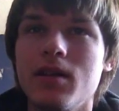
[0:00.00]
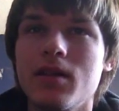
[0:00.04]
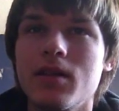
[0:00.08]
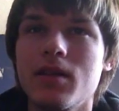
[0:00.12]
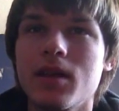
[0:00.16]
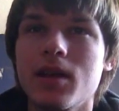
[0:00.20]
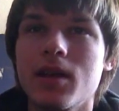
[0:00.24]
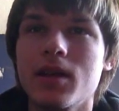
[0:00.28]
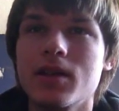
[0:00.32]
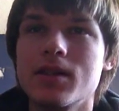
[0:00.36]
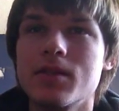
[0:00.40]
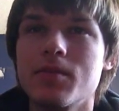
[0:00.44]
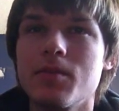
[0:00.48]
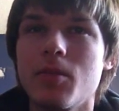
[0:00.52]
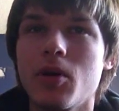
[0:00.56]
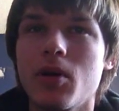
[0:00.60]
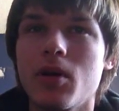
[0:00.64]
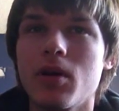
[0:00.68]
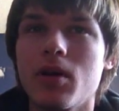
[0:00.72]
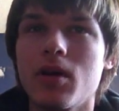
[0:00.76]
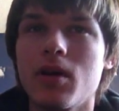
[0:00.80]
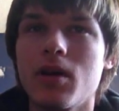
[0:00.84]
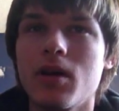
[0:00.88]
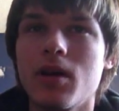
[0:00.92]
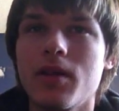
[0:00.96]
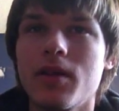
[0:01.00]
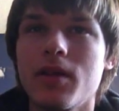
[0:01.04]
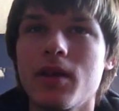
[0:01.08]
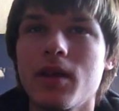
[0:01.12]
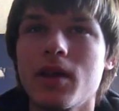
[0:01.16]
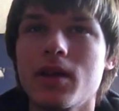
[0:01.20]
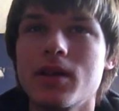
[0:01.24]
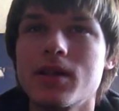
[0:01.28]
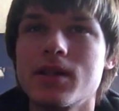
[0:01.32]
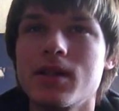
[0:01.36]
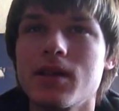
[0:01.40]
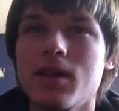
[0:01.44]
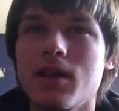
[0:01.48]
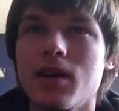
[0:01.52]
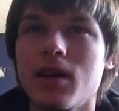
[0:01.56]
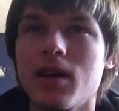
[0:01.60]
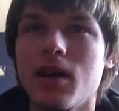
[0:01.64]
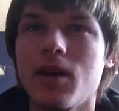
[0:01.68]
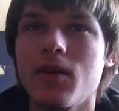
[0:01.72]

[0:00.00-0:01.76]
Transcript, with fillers: think it's Mar- I think it's uh,